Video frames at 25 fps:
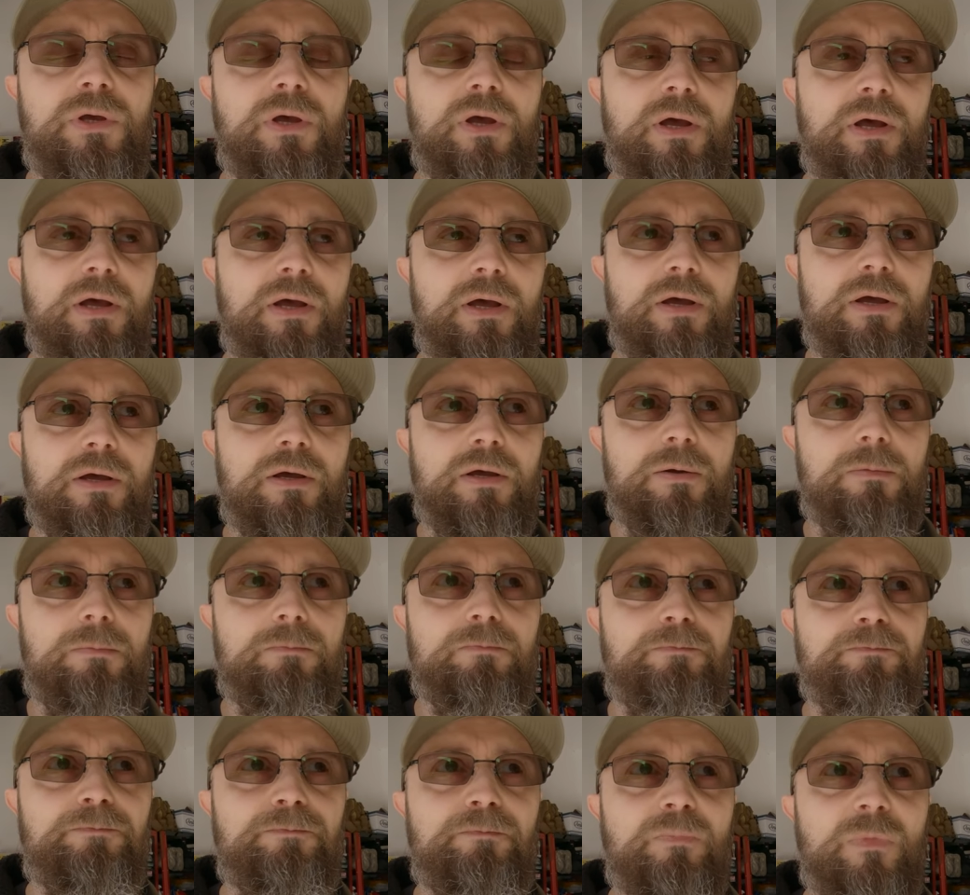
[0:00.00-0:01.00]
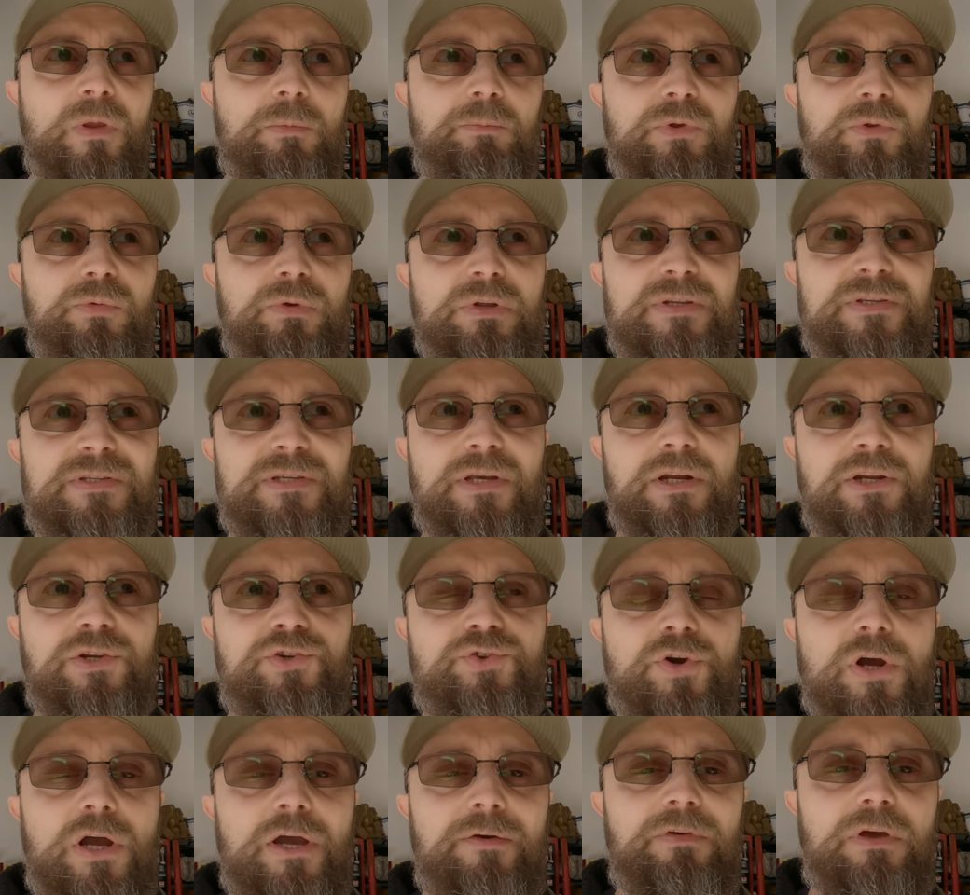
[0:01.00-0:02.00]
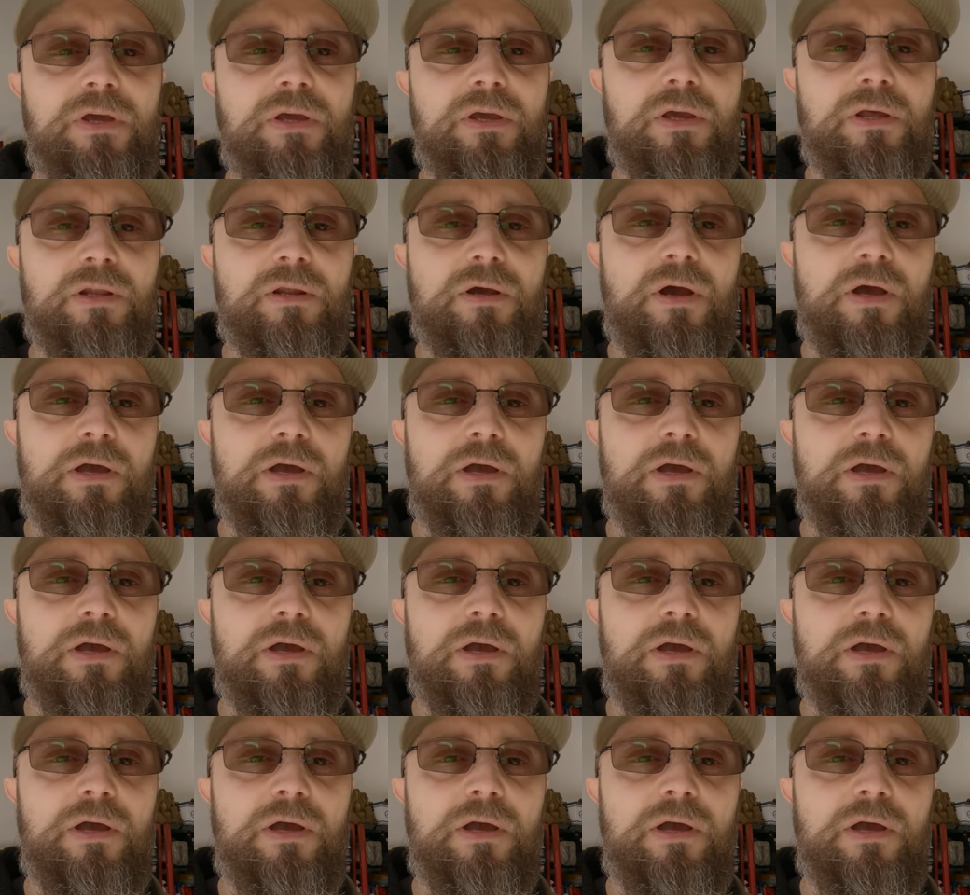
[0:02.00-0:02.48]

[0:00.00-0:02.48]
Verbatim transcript: um, between city driving and